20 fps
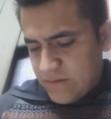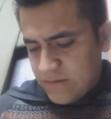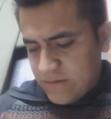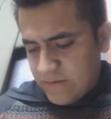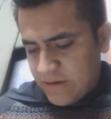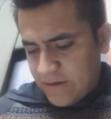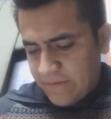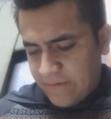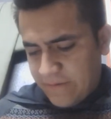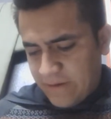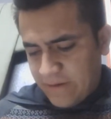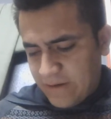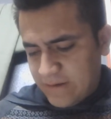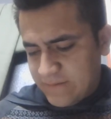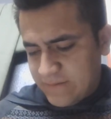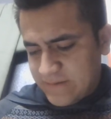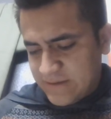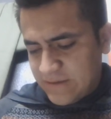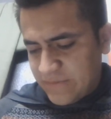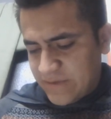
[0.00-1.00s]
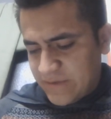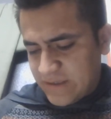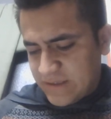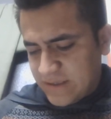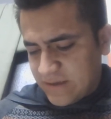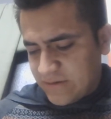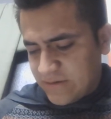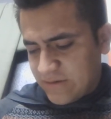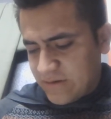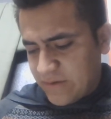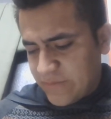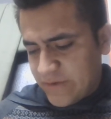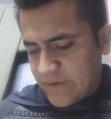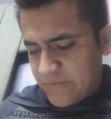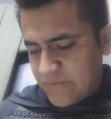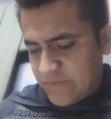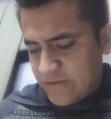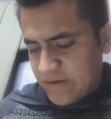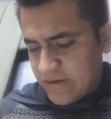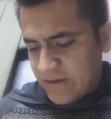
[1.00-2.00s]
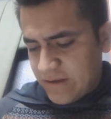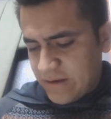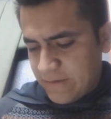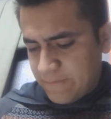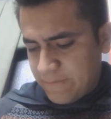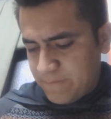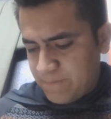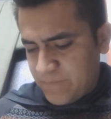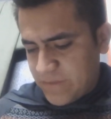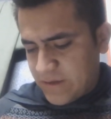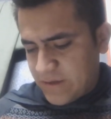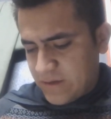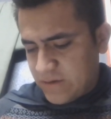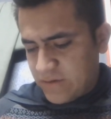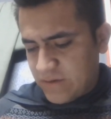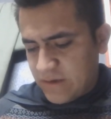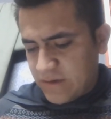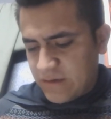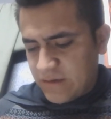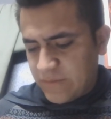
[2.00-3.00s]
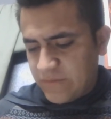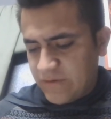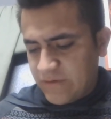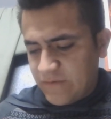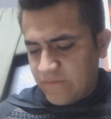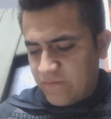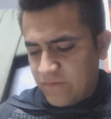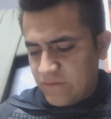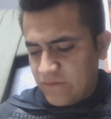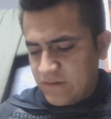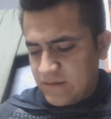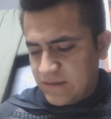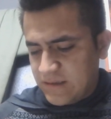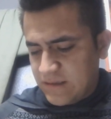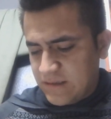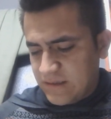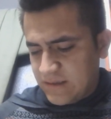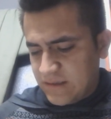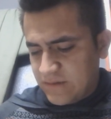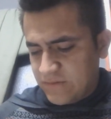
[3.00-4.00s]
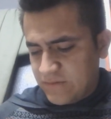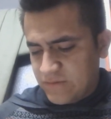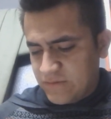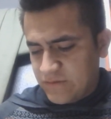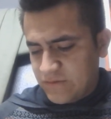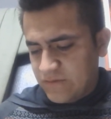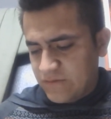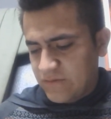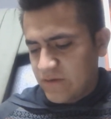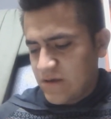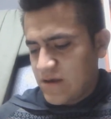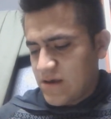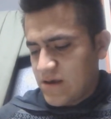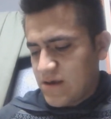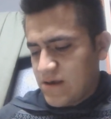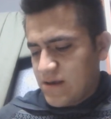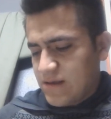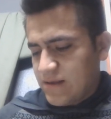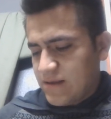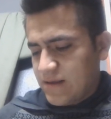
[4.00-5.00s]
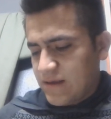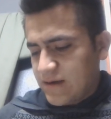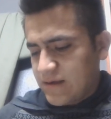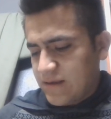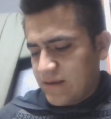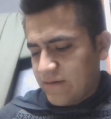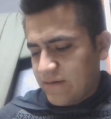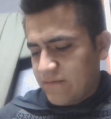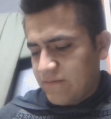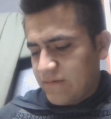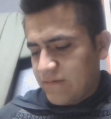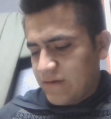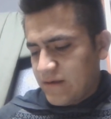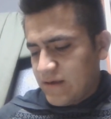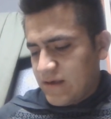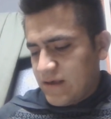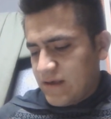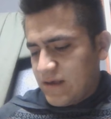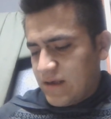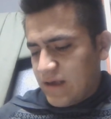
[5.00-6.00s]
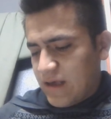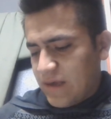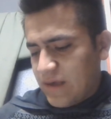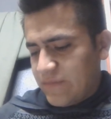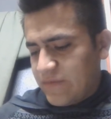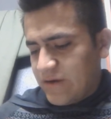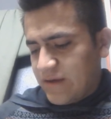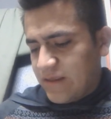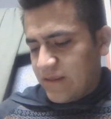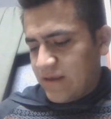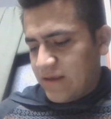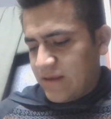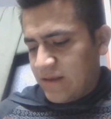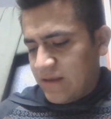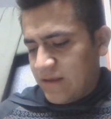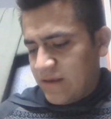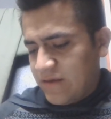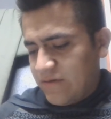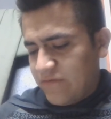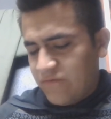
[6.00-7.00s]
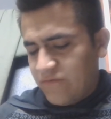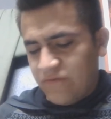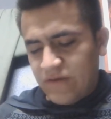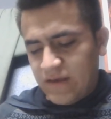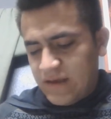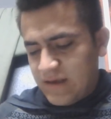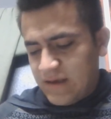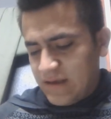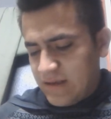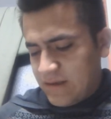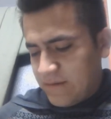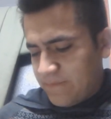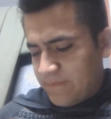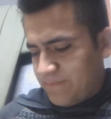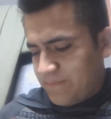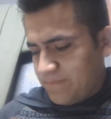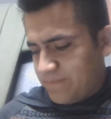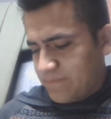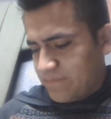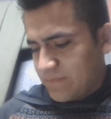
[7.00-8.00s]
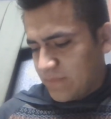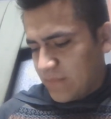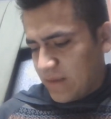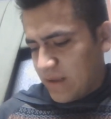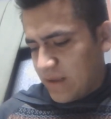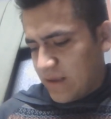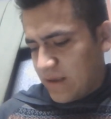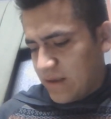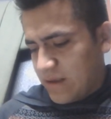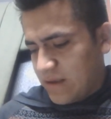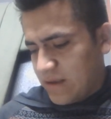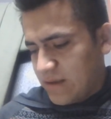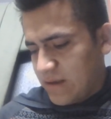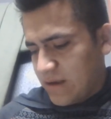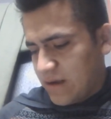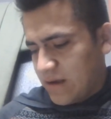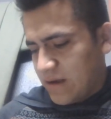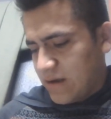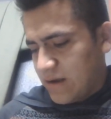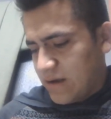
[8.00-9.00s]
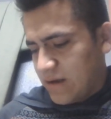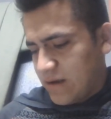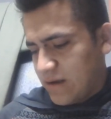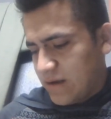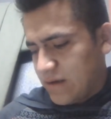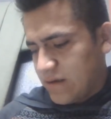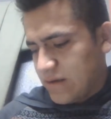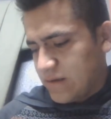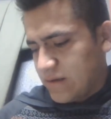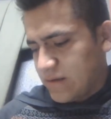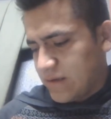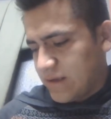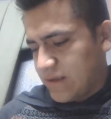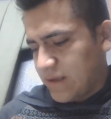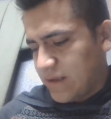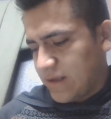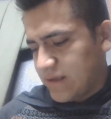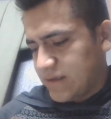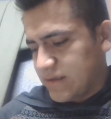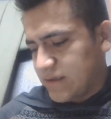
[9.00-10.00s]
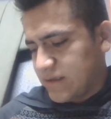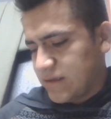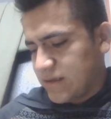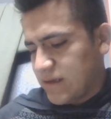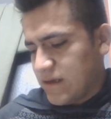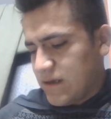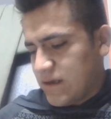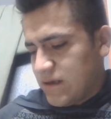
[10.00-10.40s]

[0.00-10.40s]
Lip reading: whatever. It was the best I could come up with. And so the sum of the forces is equal to negative m dot n vn, and then I just